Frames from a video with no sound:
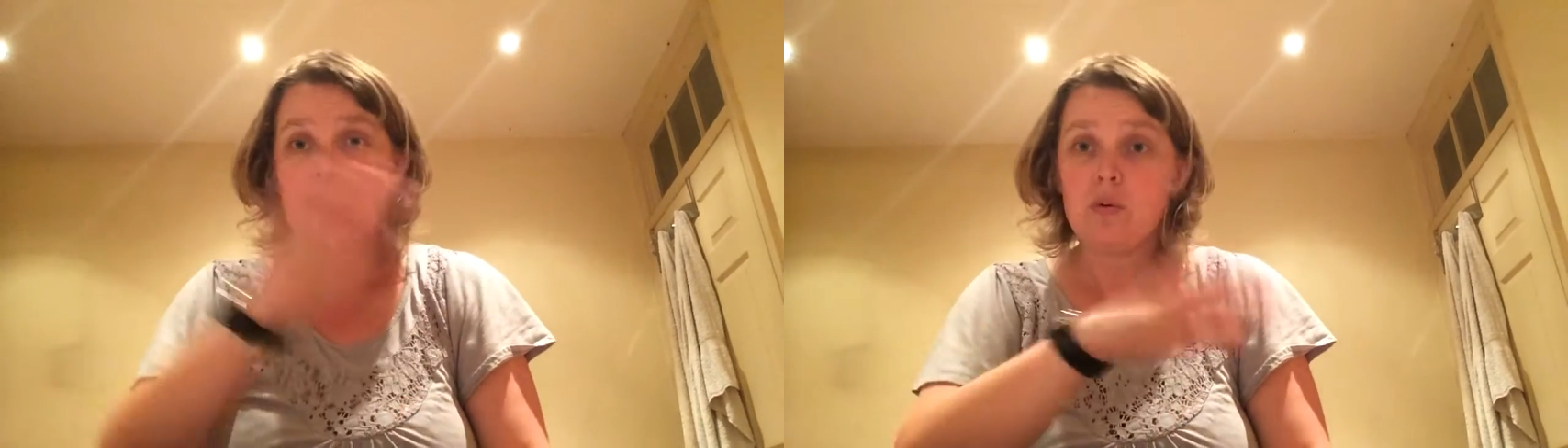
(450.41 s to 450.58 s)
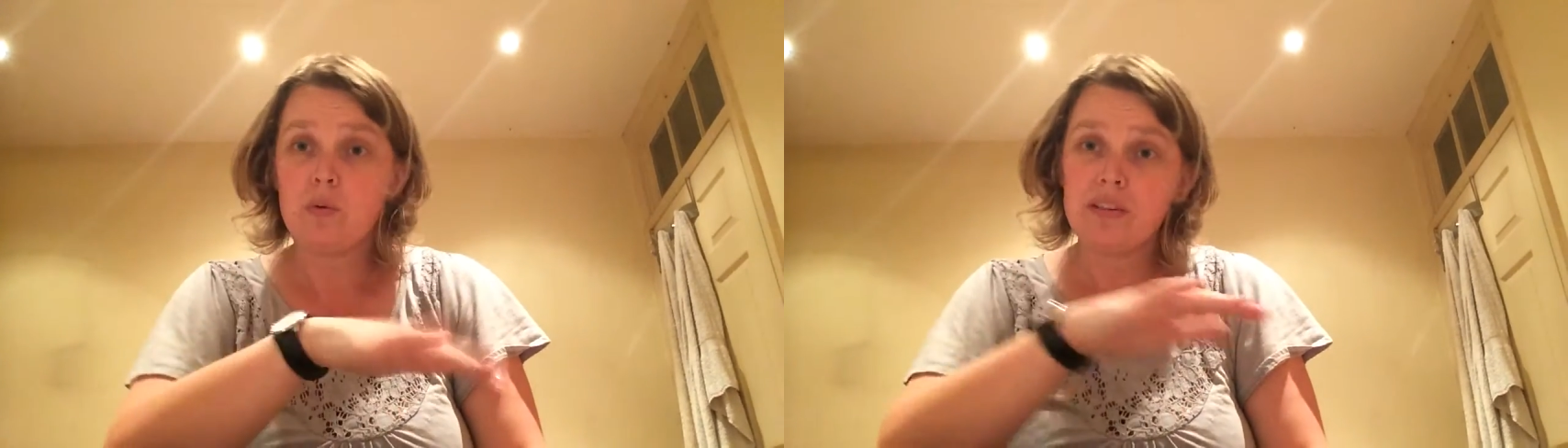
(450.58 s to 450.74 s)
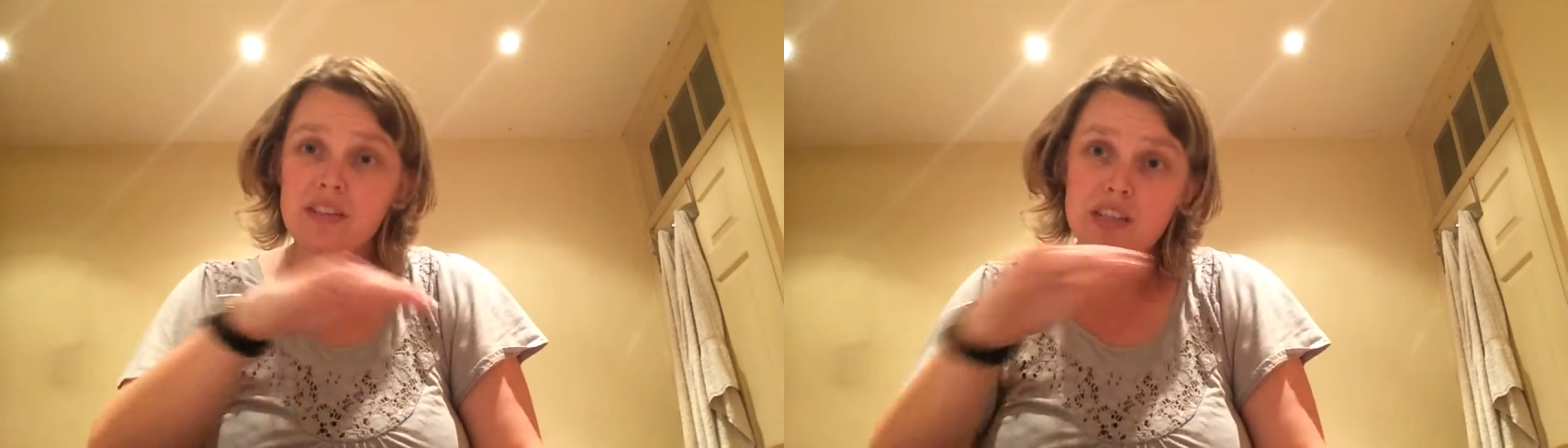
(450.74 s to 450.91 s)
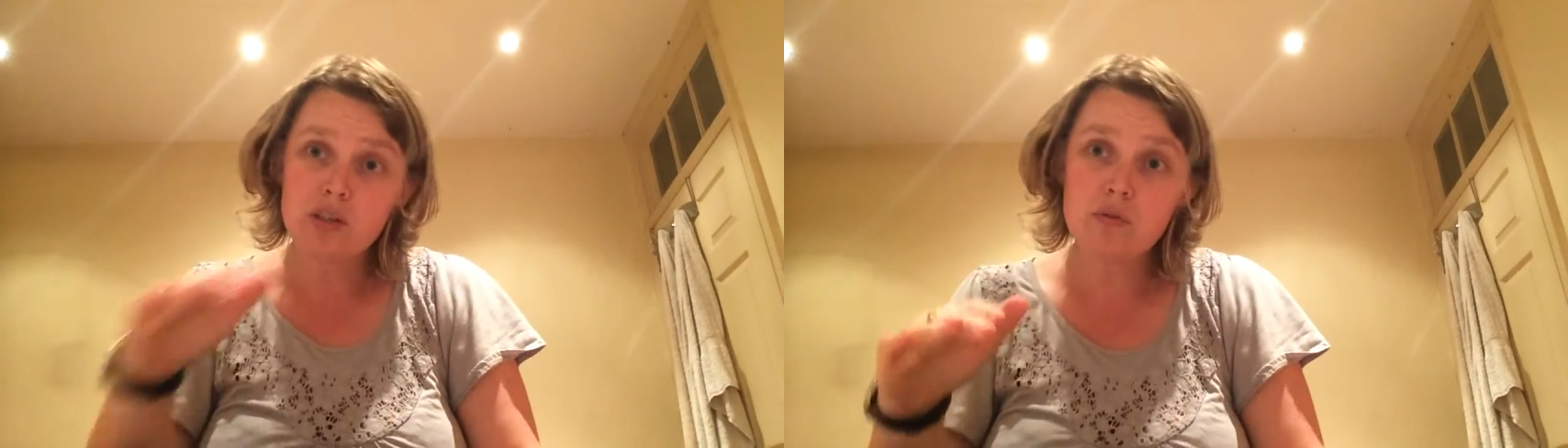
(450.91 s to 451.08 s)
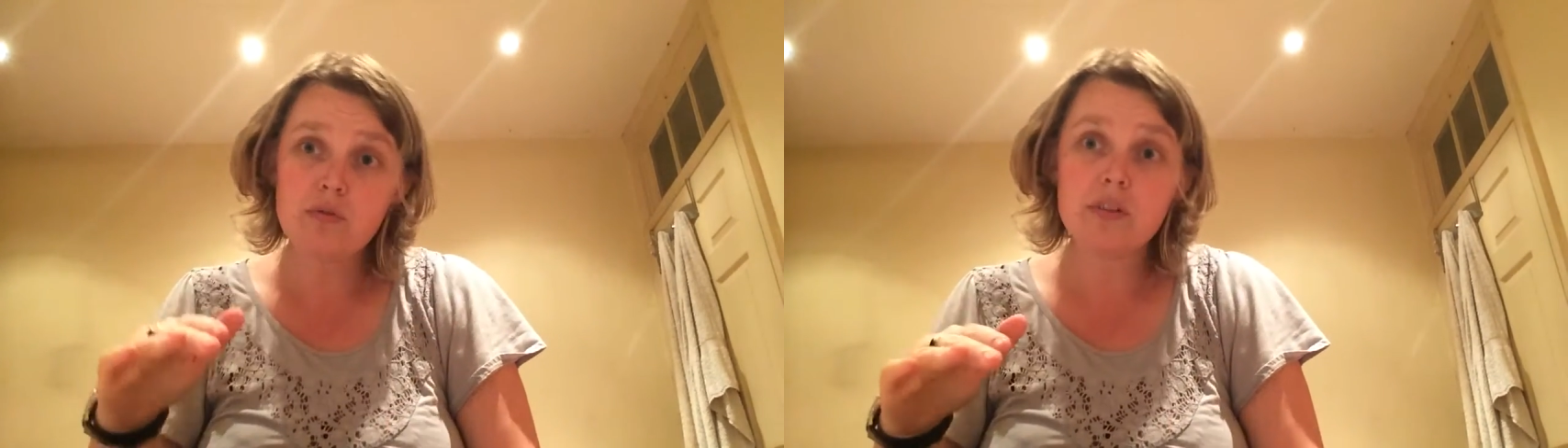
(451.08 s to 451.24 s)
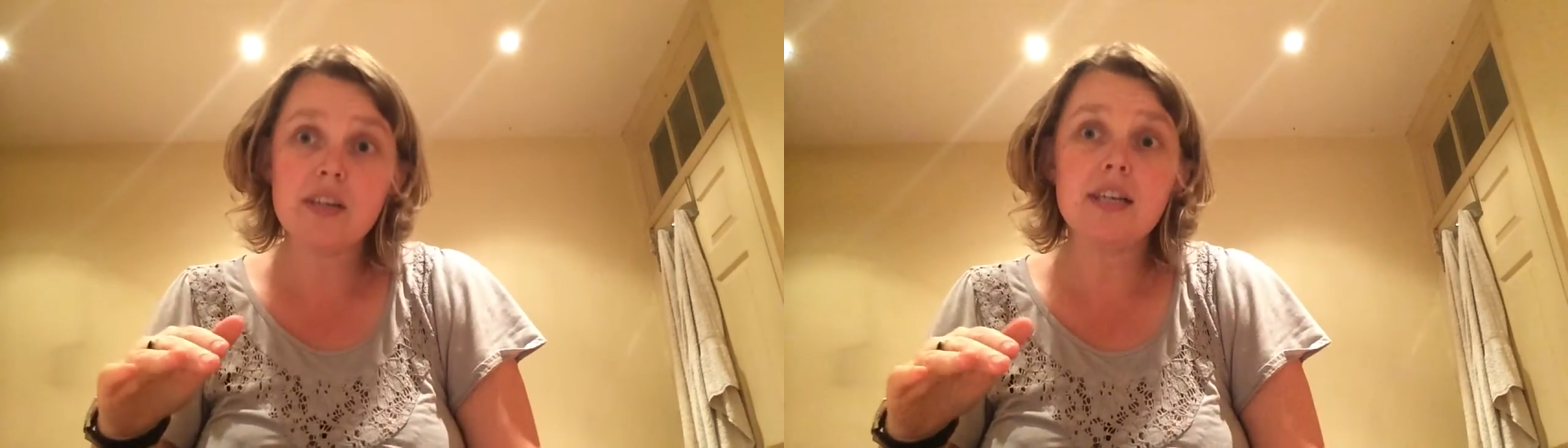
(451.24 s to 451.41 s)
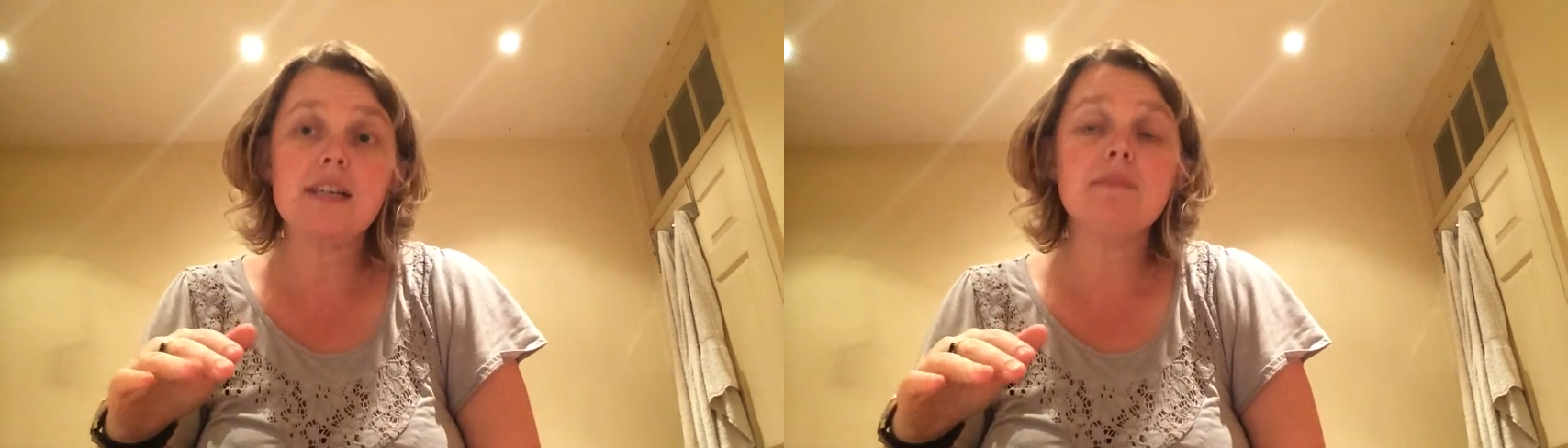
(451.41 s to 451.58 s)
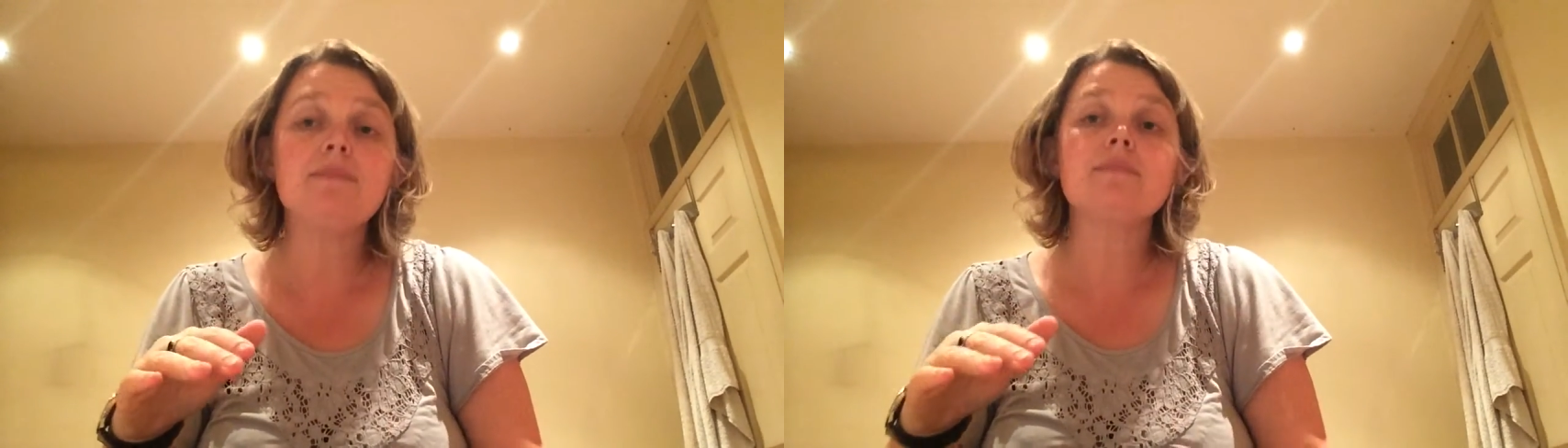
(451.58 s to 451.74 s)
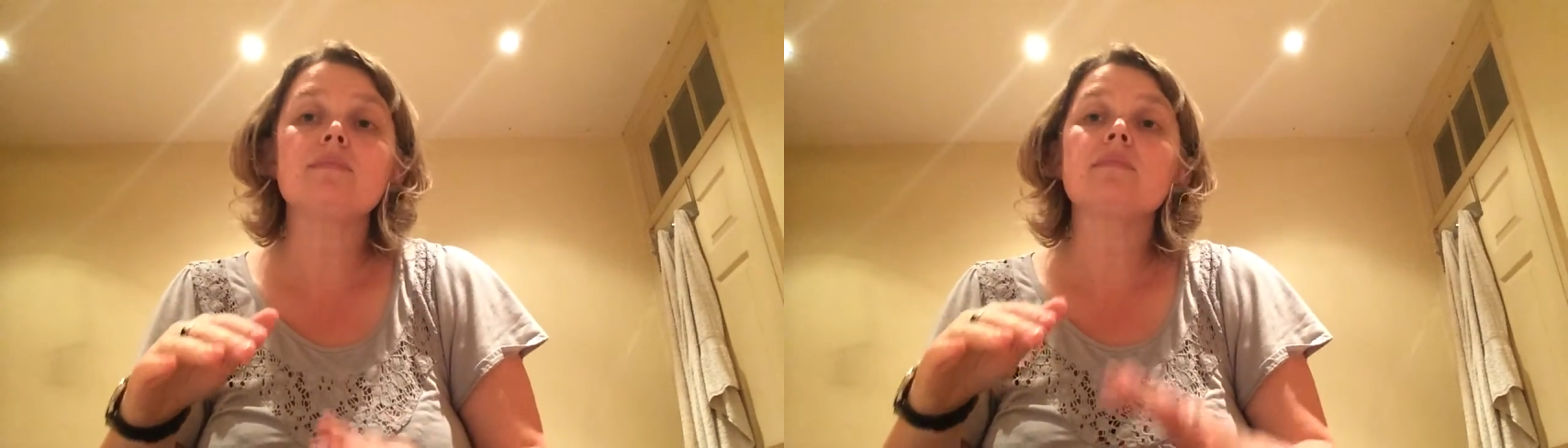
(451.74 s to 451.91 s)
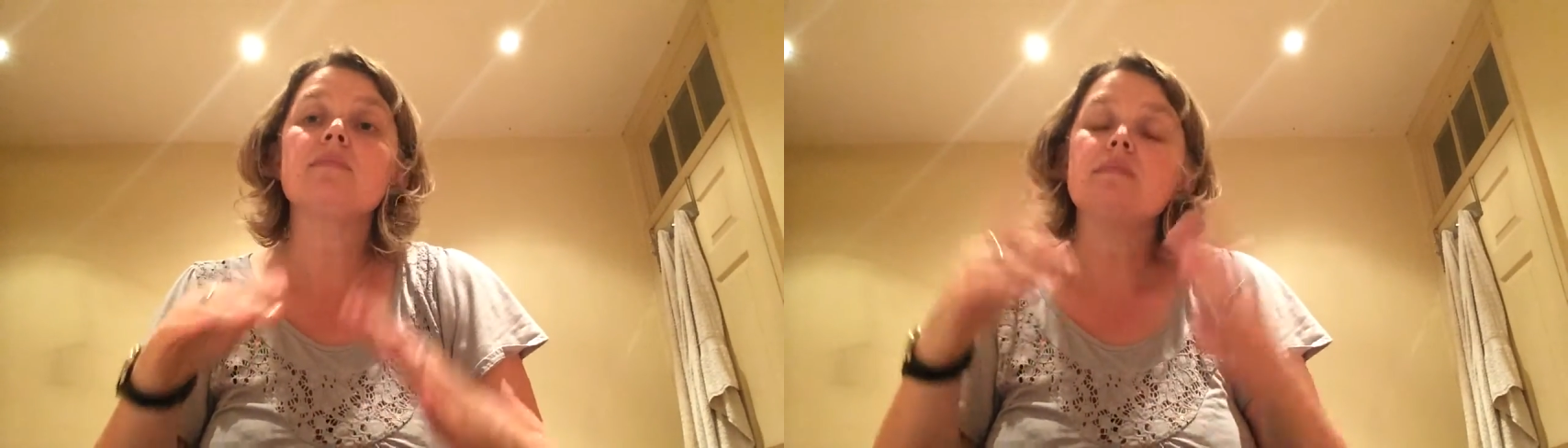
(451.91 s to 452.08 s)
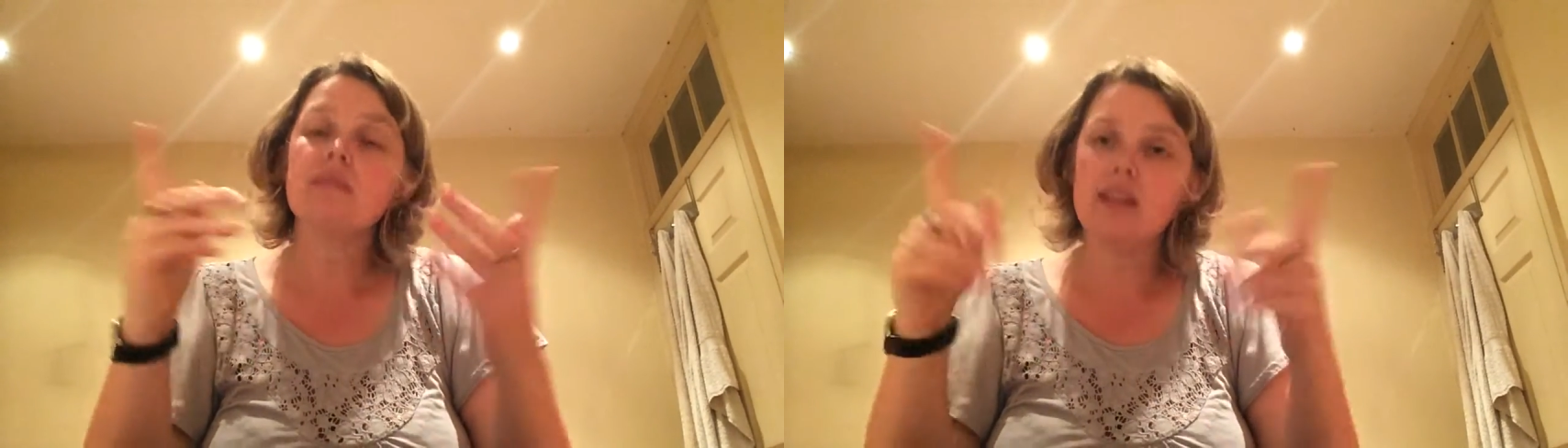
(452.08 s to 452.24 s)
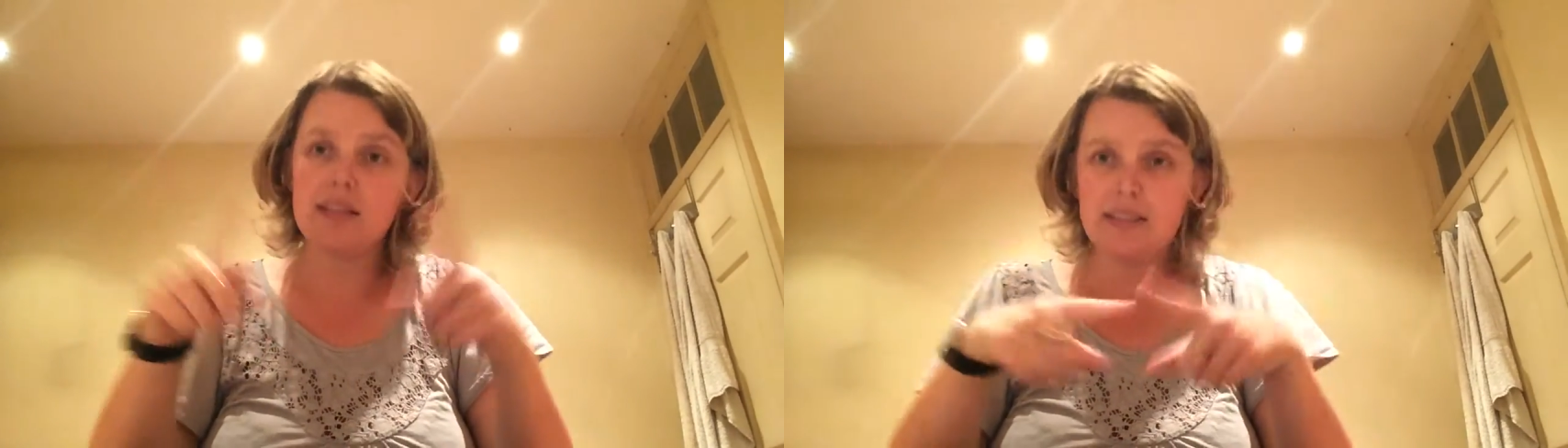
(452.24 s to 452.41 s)
With children,
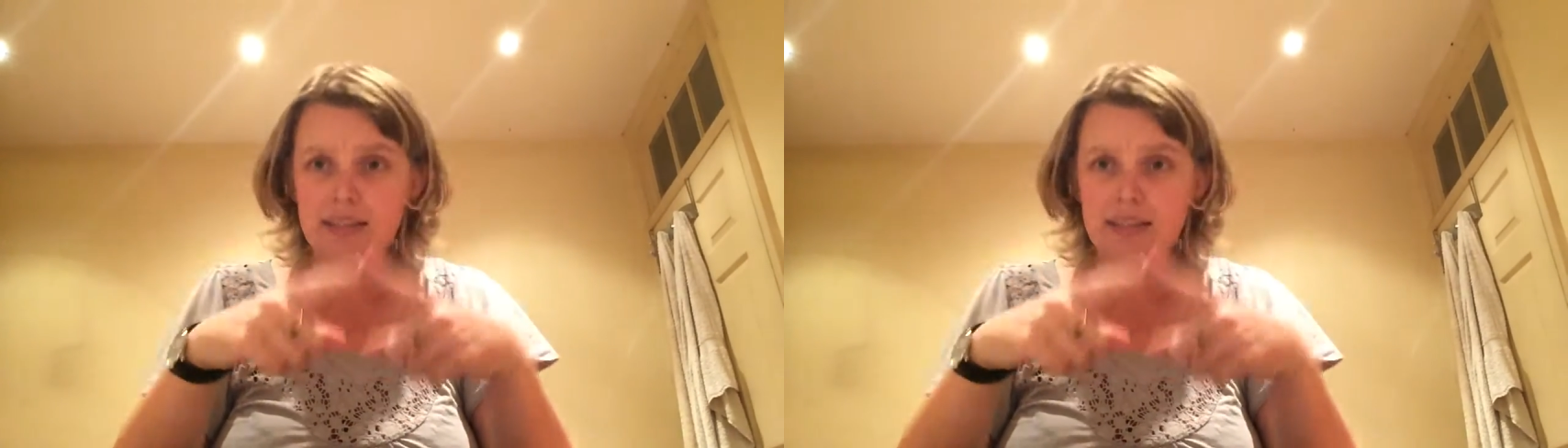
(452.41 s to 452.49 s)
it's